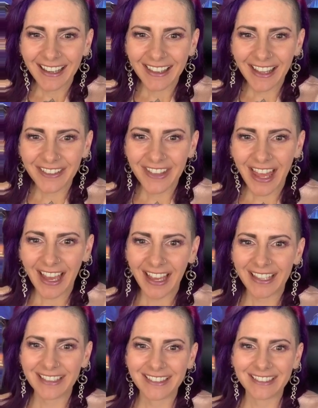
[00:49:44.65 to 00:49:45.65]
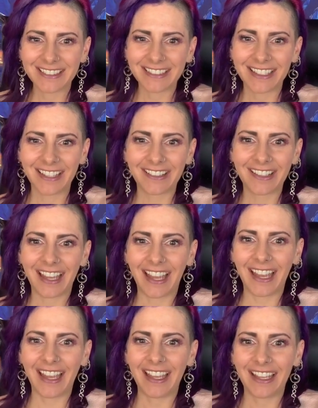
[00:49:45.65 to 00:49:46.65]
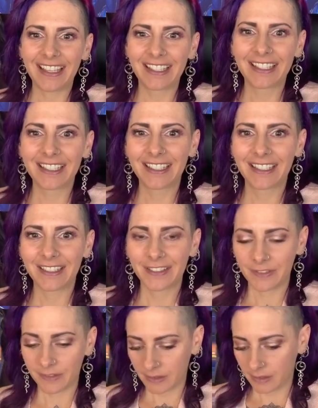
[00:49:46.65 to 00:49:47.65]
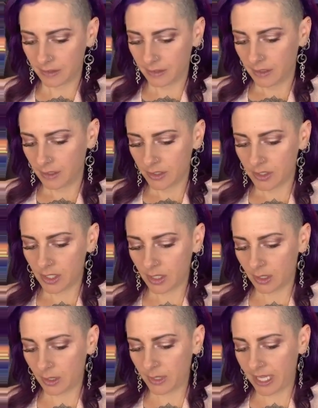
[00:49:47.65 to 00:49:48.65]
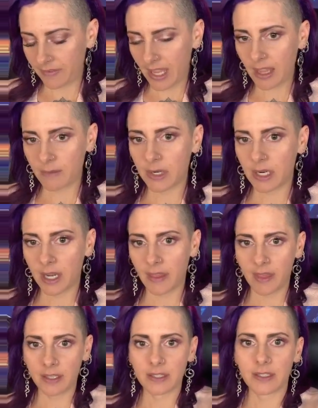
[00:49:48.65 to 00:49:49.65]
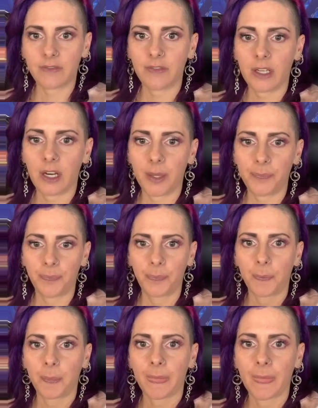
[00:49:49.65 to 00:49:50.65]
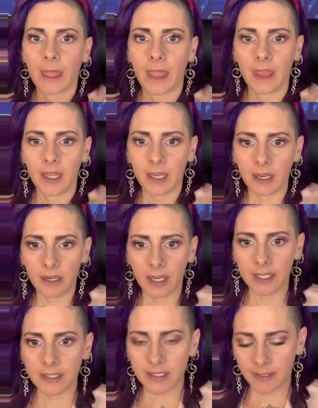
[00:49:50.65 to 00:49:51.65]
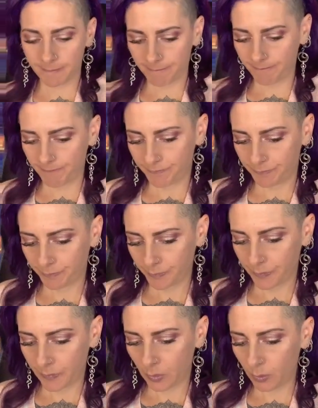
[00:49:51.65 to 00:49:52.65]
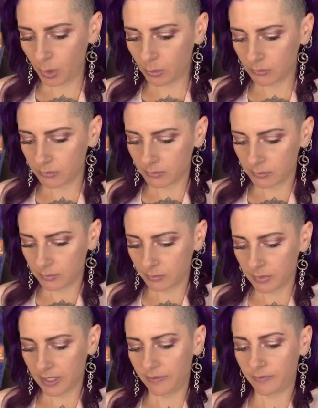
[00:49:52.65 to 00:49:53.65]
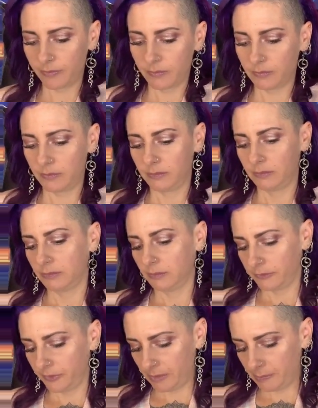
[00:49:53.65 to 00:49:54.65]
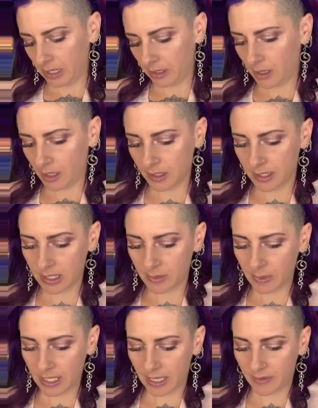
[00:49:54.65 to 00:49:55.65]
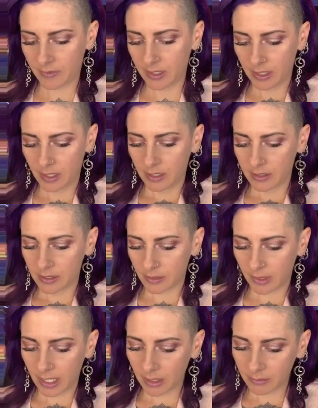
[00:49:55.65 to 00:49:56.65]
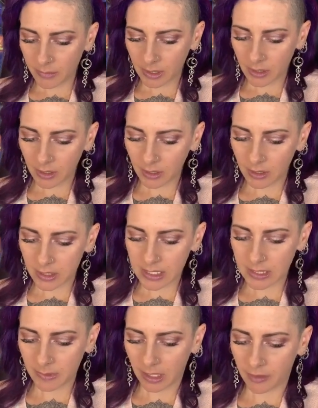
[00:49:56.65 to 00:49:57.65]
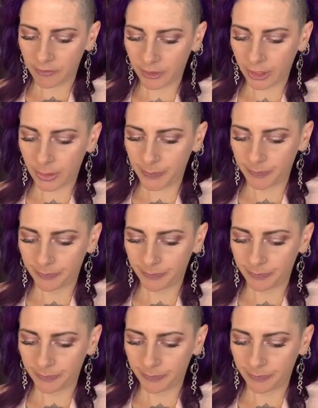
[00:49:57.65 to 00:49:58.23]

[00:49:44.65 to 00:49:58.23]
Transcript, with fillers: I love that. Okay. So we have Amber and then Saphira. All right. Woo! We have flipping cards. That's what we have. So Amber, let's see we got for you.